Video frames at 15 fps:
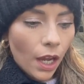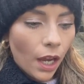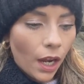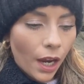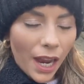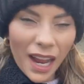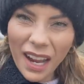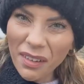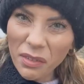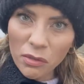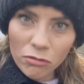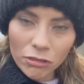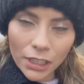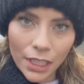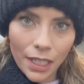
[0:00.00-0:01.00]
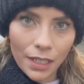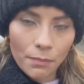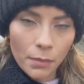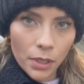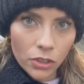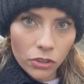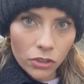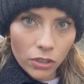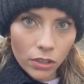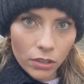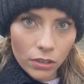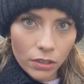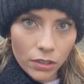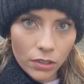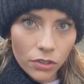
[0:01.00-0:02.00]
I haven't really had much
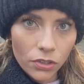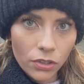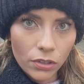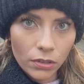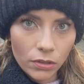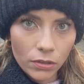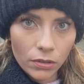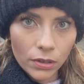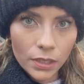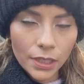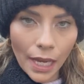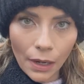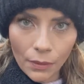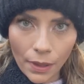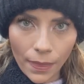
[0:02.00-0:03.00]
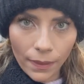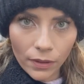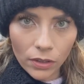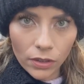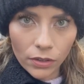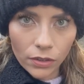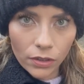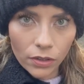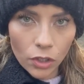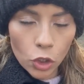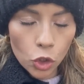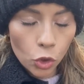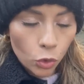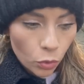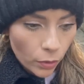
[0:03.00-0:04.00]
chance to get out in the garden
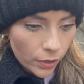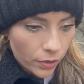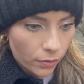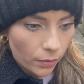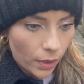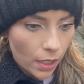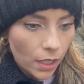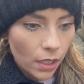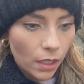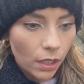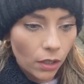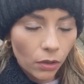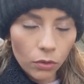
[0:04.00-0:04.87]
at all this week,